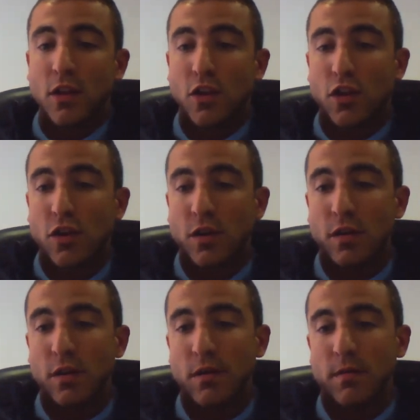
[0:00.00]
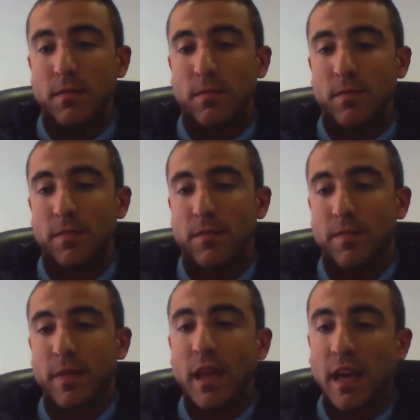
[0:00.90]
So
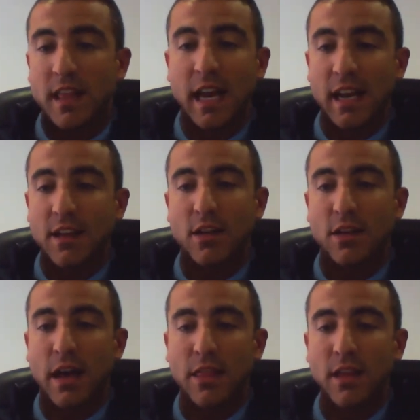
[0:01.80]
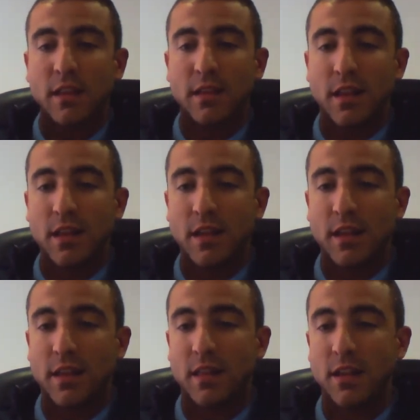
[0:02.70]
exactly. So I think this
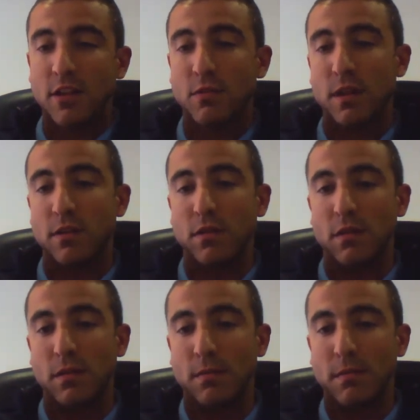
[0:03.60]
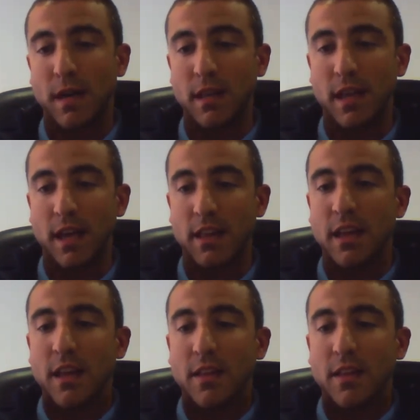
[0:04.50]
is what you meant. Yes.